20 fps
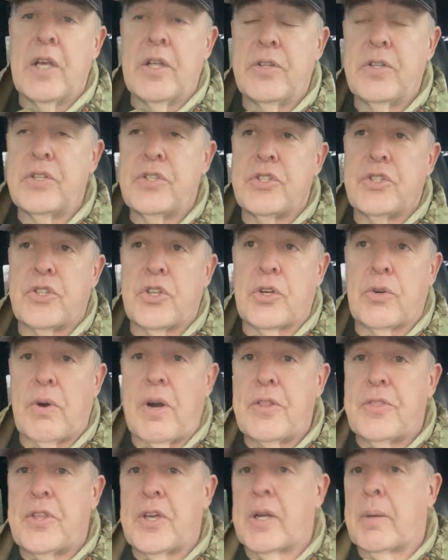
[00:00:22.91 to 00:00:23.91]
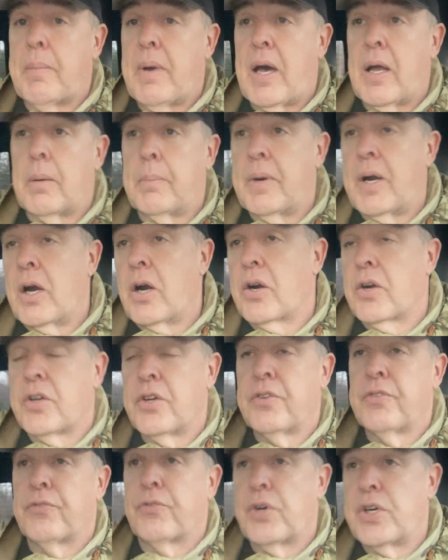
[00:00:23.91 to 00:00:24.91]
This is the great thing about
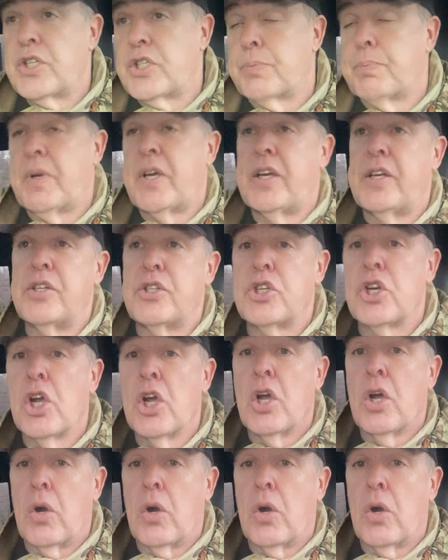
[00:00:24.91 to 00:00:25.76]
American free speech.